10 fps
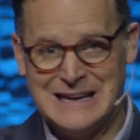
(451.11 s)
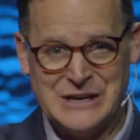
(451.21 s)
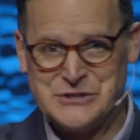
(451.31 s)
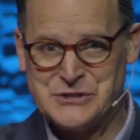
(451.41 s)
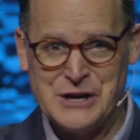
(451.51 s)

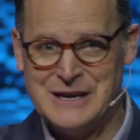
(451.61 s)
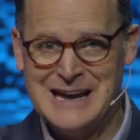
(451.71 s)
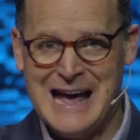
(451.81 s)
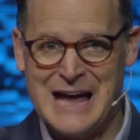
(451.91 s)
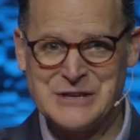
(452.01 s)
His son
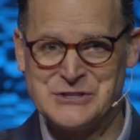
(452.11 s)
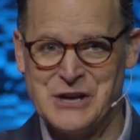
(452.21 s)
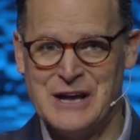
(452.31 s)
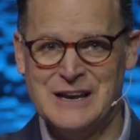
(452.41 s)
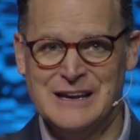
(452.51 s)
had a
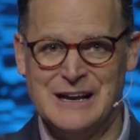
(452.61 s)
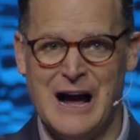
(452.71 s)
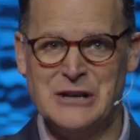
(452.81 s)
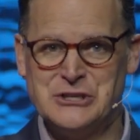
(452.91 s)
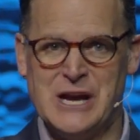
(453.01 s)
son.
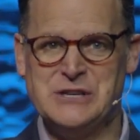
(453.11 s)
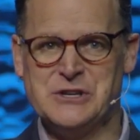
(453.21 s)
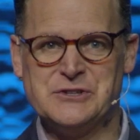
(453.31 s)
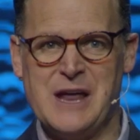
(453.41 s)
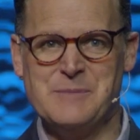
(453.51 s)
God changed
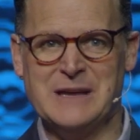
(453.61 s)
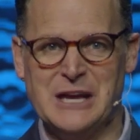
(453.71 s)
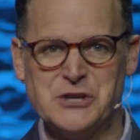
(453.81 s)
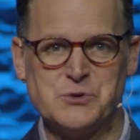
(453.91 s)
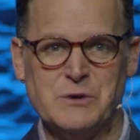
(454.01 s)
his name
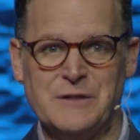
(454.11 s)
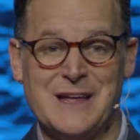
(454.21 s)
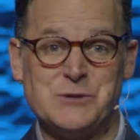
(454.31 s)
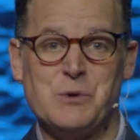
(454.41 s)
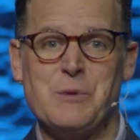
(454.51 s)
to Israel, and
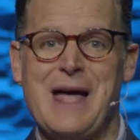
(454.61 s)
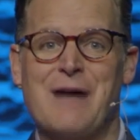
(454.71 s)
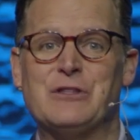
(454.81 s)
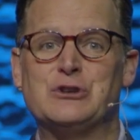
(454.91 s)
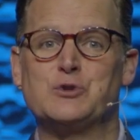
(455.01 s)
that's where we
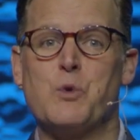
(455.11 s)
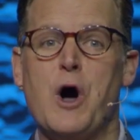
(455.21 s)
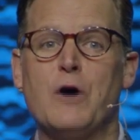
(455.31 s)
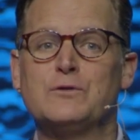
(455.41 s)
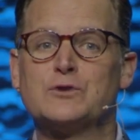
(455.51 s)
have the
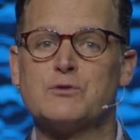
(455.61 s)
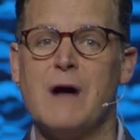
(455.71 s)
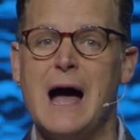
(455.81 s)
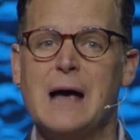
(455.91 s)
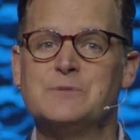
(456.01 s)
12
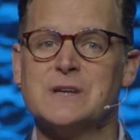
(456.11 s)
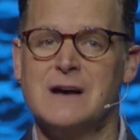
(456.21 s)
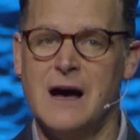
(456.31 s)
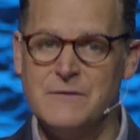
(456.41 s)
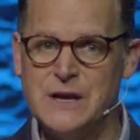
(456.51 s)
tribes
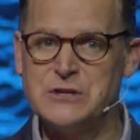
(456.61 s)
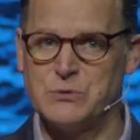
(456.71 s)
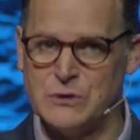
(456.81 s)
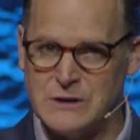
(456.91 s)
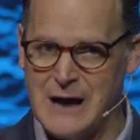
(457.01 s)
of
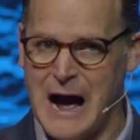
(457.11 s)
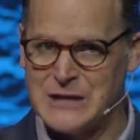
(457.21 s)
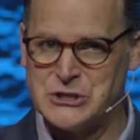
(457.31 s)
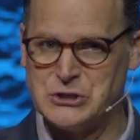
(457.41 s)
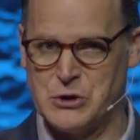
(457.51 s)
Israel,
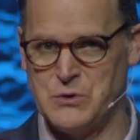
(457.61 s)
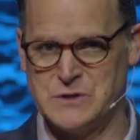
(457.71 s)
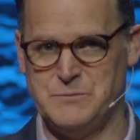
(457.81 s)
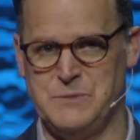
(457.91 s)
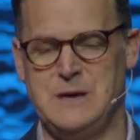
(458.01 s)
God's
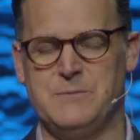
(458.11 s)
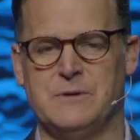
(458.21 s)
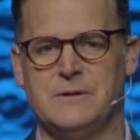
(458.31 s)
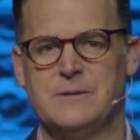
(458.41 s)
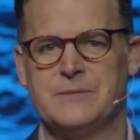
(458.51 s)
chosen people.